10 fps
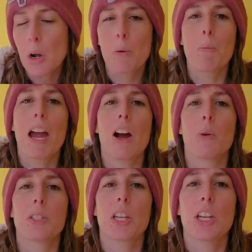
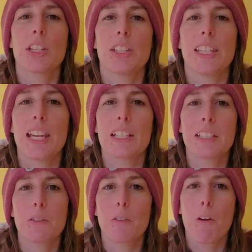about the
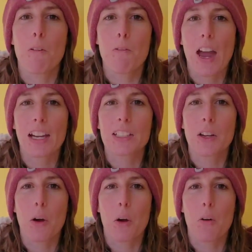negative
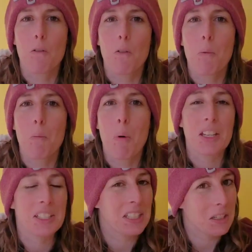effect of
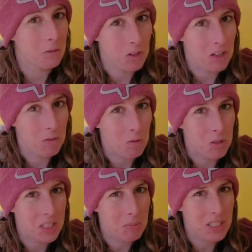positive
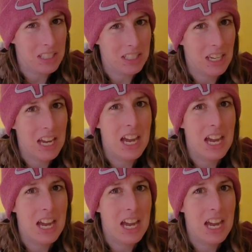reinforcement.